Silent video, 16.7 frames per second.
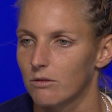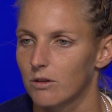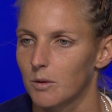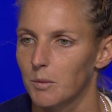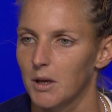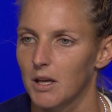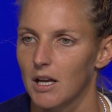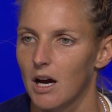
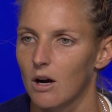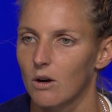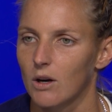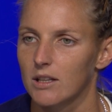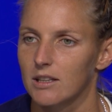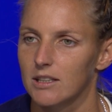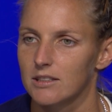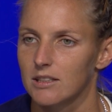for me now,
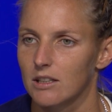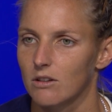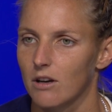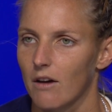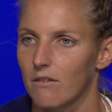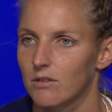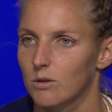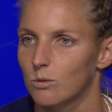at least I
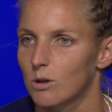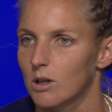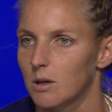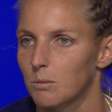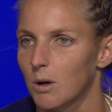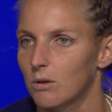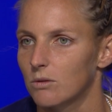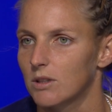don't have to worry
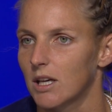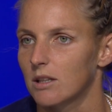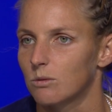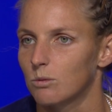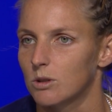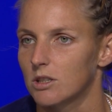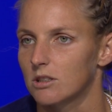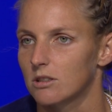about
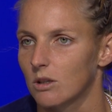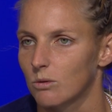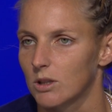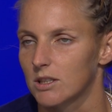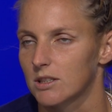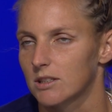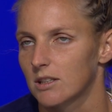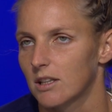that, which is
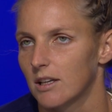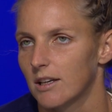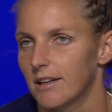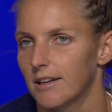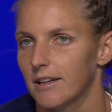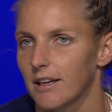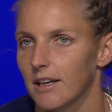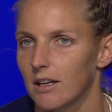always,
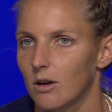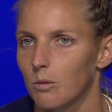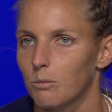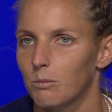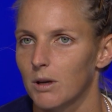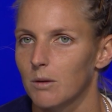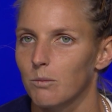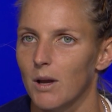you know,
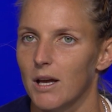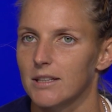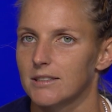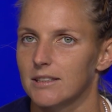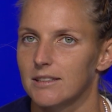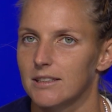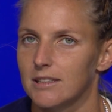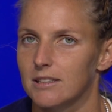big
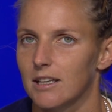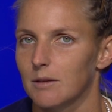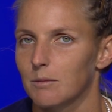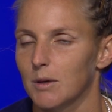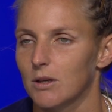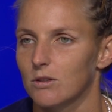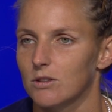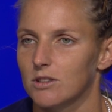plus at least,
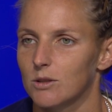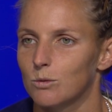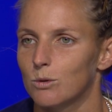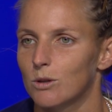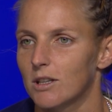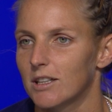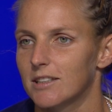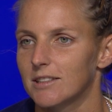like, because you
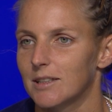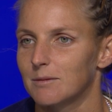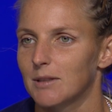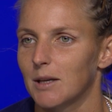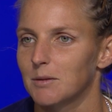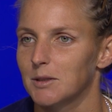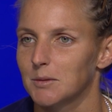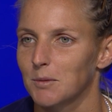worry
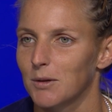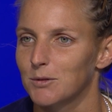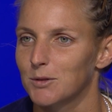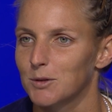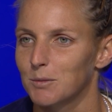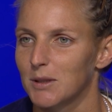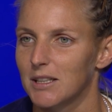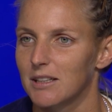sometimes about
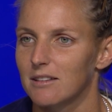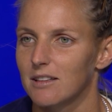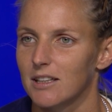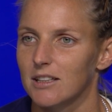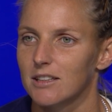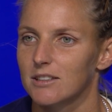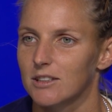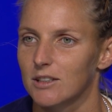too many
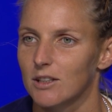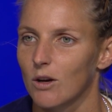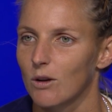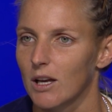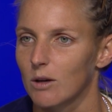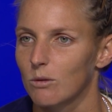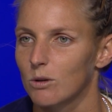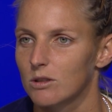things, you know,
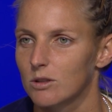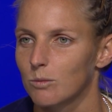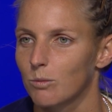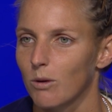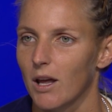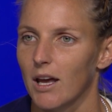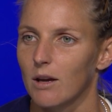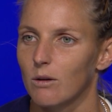like what to
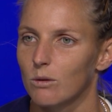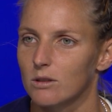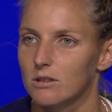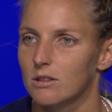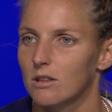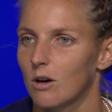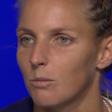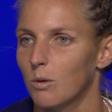play, what
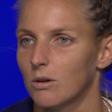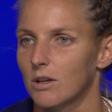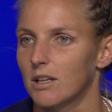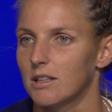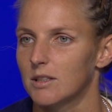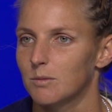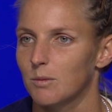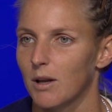the
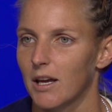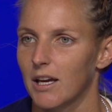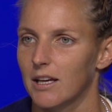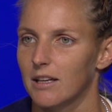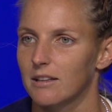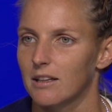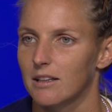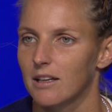opponent is
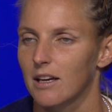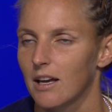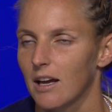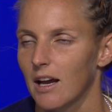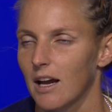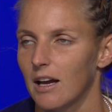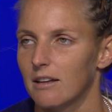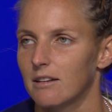playing, then
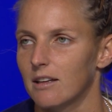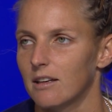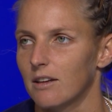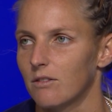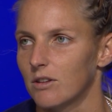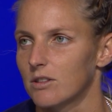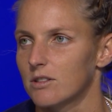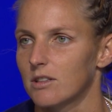
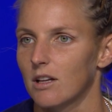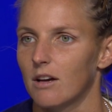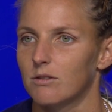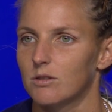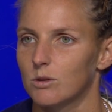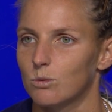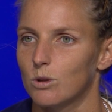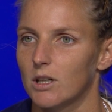if you still
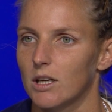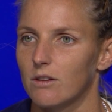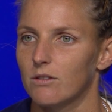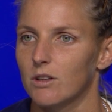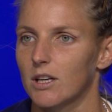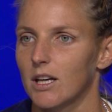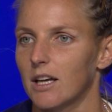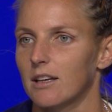have to worry
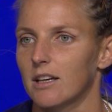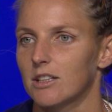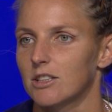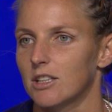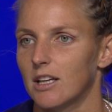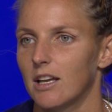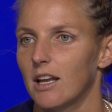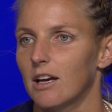if you can
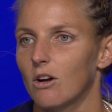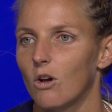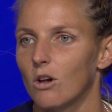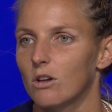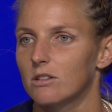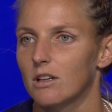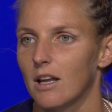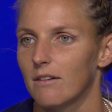actually, like,
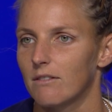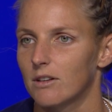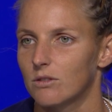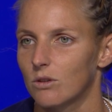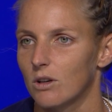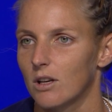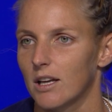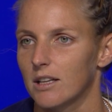hold the lever
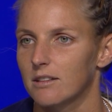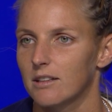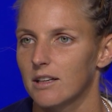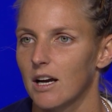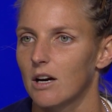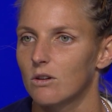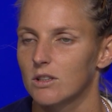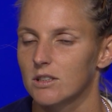for, like,
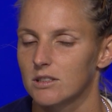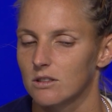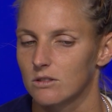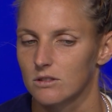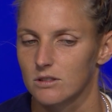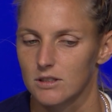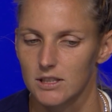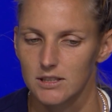3 hours.
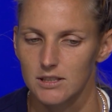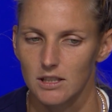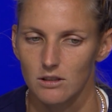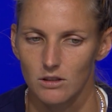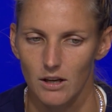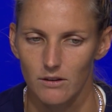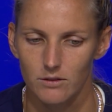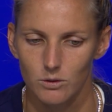So this I
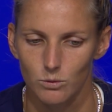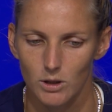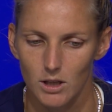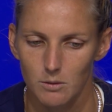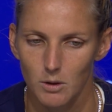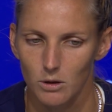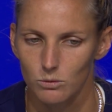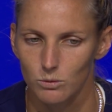don't have to
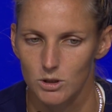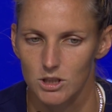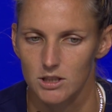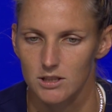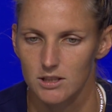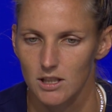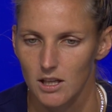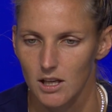worry about, which
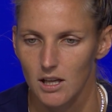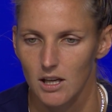is